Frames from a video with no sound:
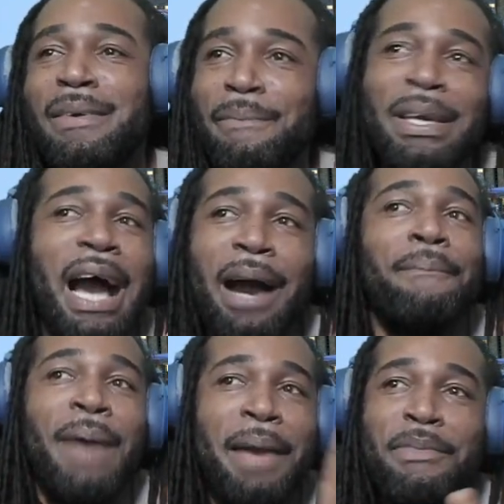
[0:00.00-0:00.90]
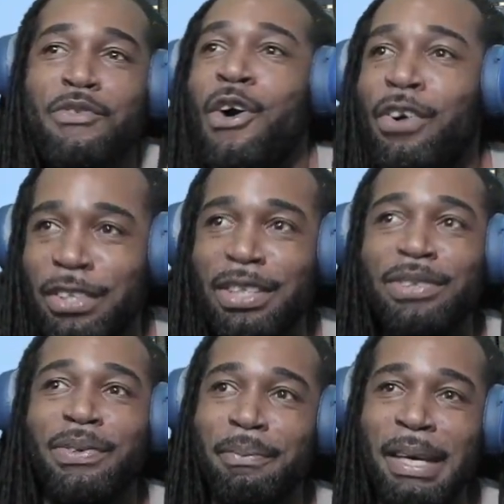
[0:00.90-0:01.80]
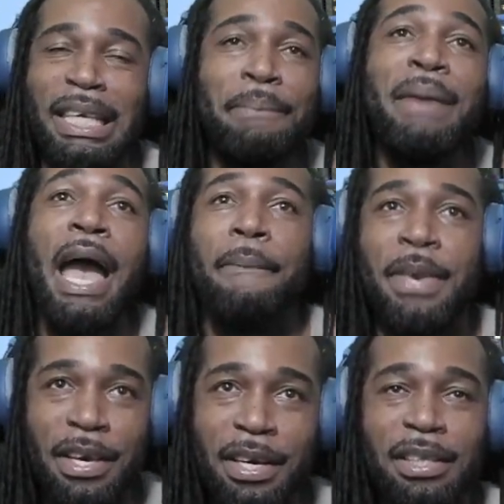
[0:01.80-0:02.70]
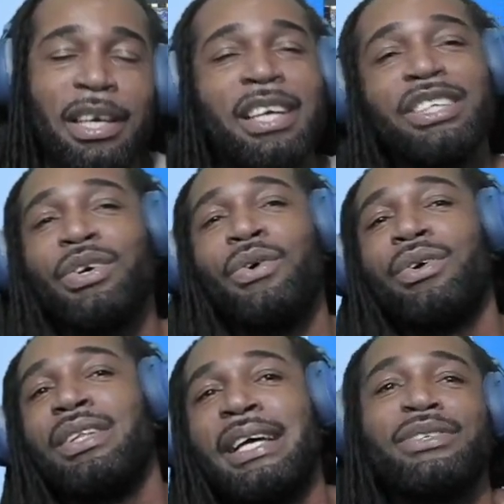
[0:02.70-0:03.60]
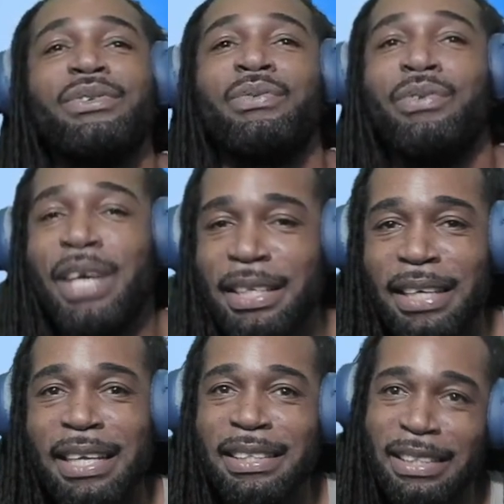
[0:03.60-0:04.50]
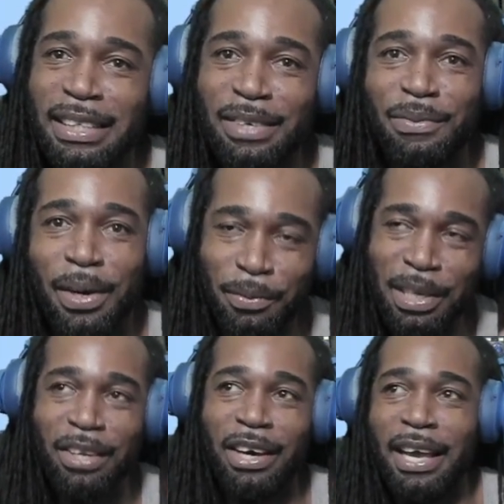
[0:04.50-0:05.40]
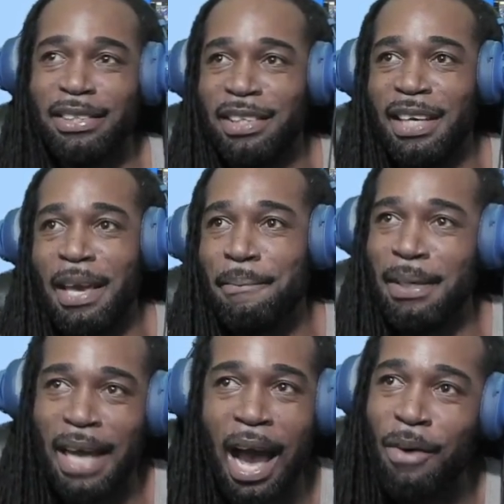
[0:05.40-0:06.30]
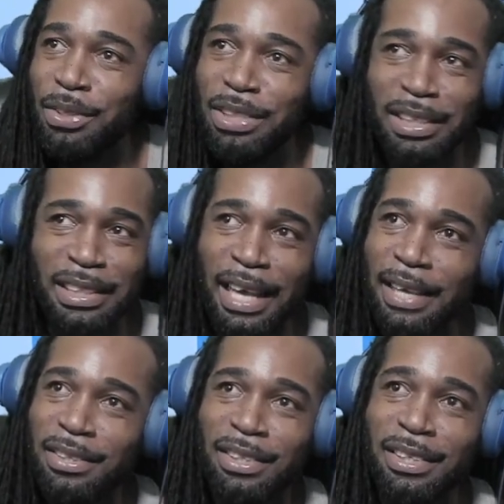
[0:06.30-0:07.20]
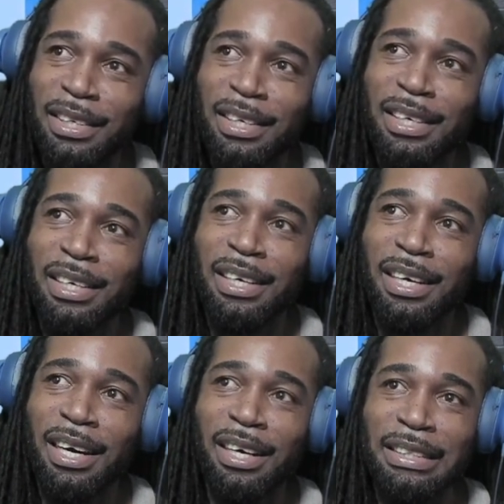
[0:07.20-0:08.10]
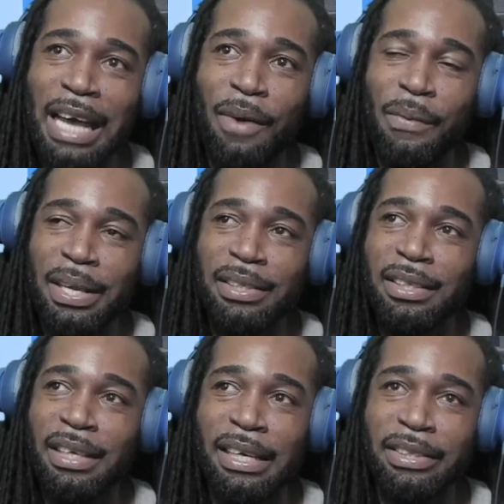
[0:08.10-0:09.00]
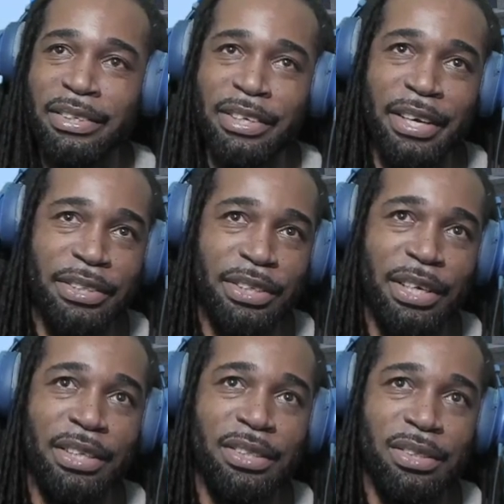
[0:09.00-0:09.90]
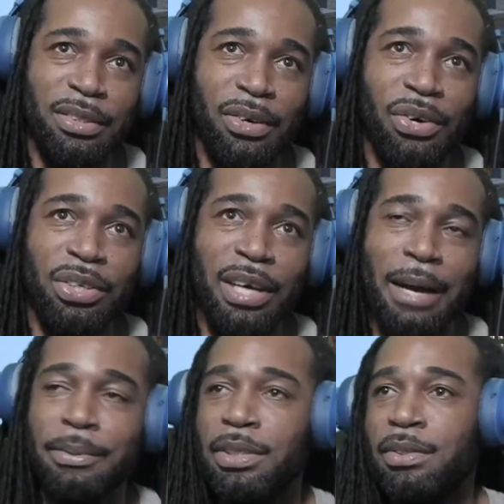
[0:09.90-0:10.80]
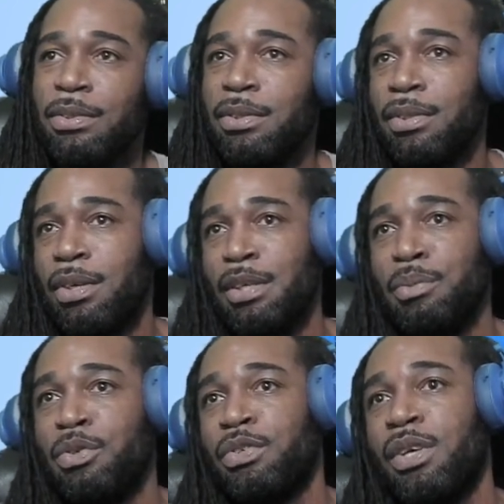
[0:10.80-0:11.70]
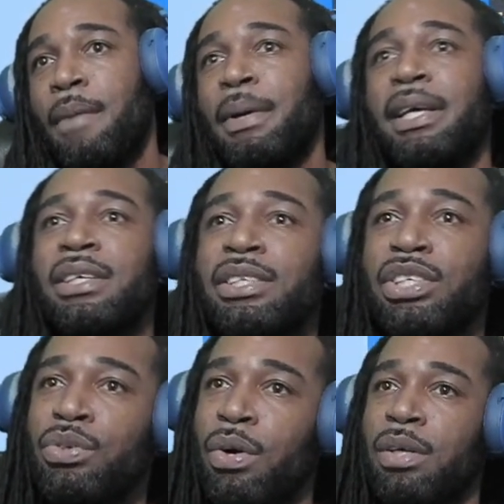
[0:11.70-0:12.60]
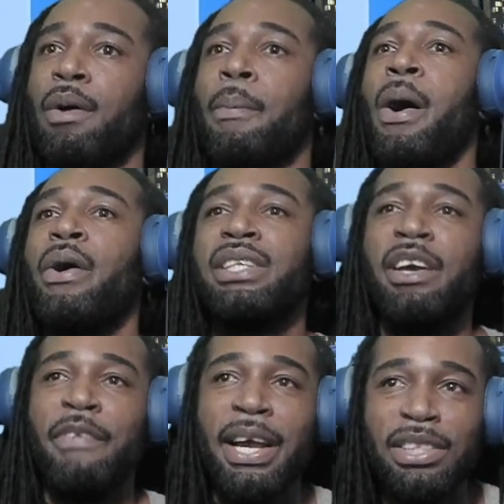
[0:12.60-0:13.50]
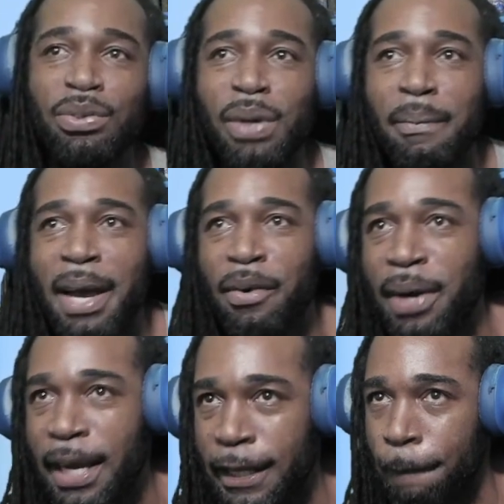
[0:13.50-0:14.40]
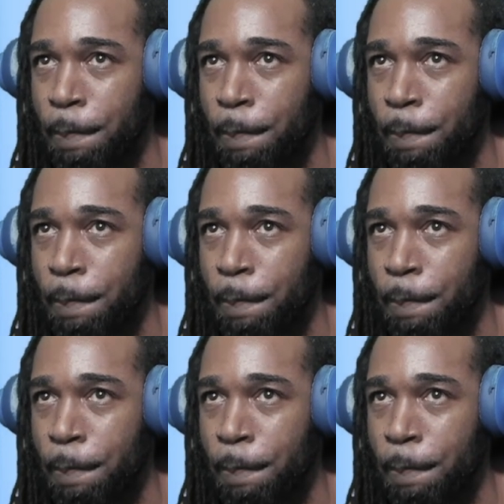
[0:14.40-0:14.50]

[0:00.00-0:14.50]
be, I might be wrong on this one, man. It might be good, so let's wait and see when we get our hands on the game. But I would just like to not wait till the end of the year to get all the options and moves. But let's continue on. Now, PowerDF actually tweeted Mike Wayne,